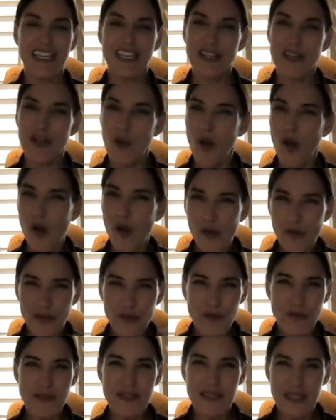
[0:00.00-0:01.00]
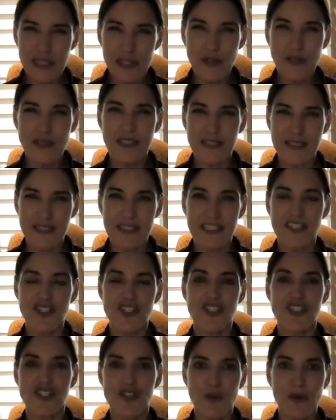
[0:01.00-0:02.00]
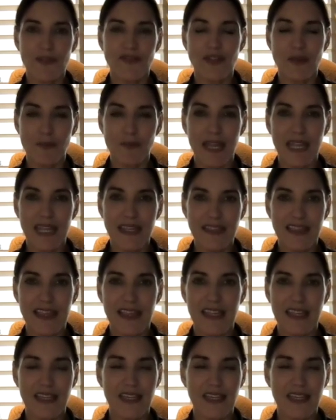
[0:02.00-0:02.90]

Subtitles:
all those little decisions you have to make that